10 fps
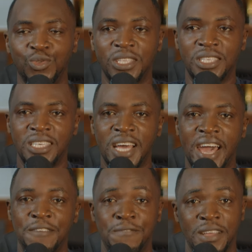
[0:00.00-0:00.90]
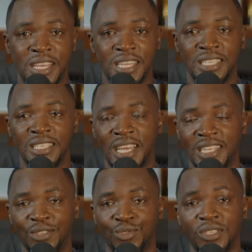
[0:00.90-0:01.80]
twenty I finally
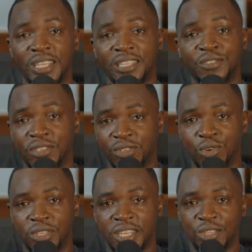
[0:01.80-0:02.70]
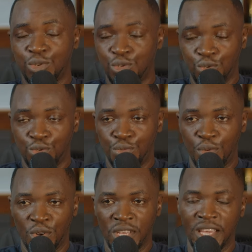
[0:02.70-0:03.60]
decided to start creating content on
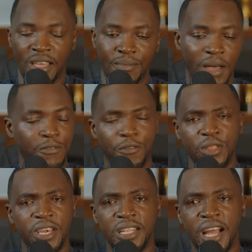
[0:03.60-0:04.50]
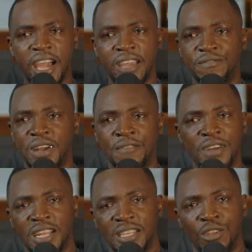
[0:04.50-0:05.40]
YouTube. Okay, but before then I've,
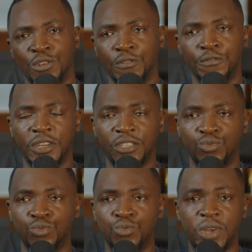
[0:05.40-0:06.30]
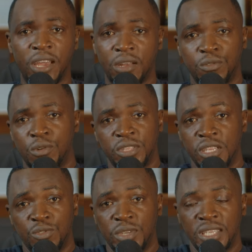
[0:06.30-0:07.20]
I've had a lot of friends who were
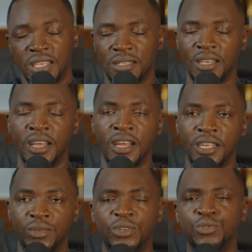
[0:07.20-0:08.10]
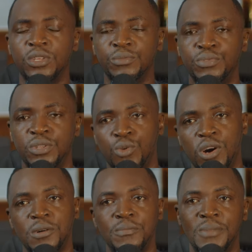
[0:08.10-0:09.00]
content creators. They were doing pretty
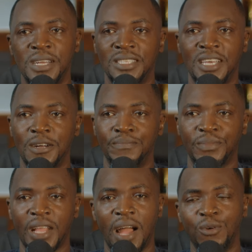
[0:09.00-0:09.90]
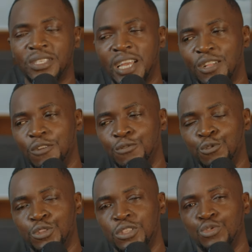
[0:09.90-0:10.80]
well, but um I was kind of
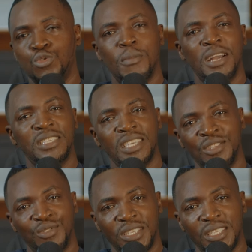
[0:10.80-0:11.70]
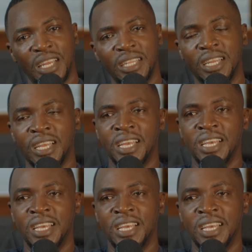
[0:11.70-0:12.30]
not so much interested